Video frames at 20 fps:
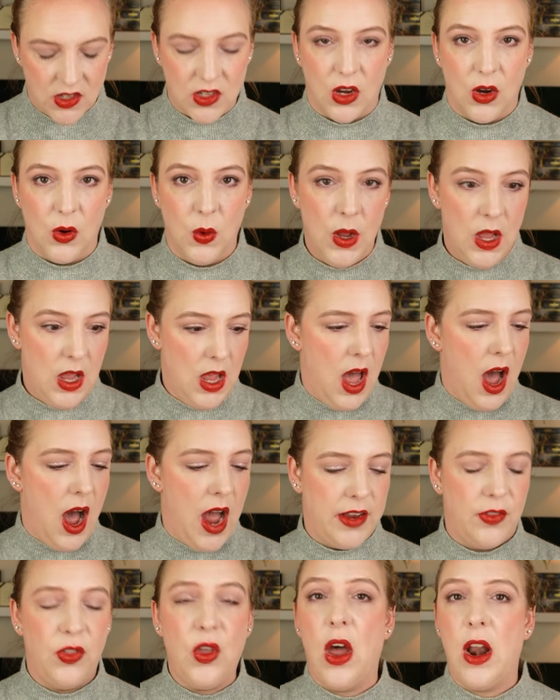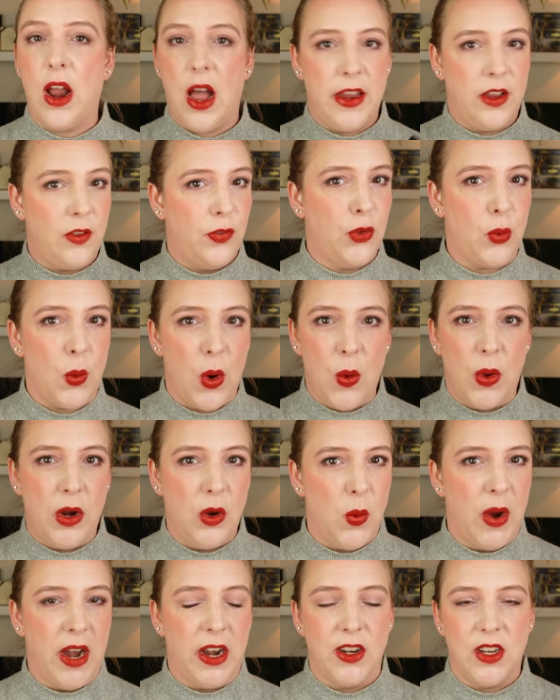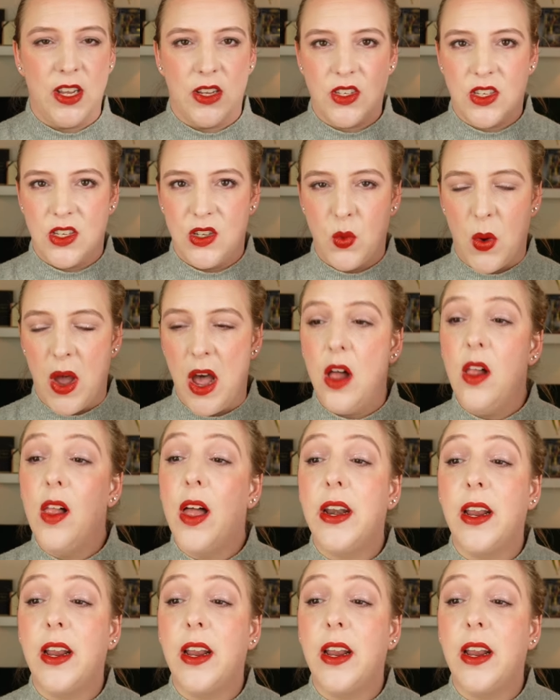So I thought I could throw in a wear test as well.